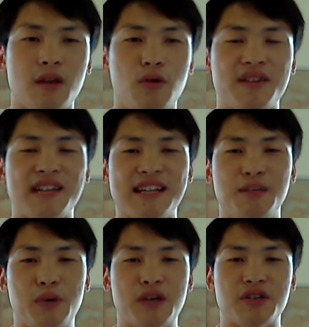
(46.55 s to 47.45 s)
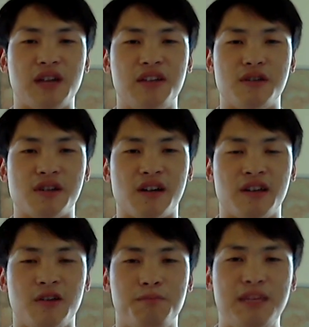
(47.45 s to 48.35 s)
OSI, the Russian underdog
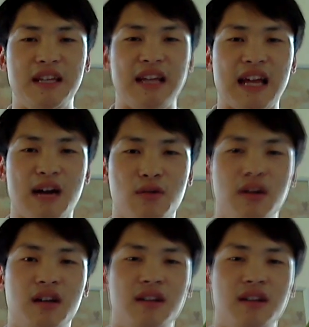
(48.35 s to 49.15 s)
here, beating out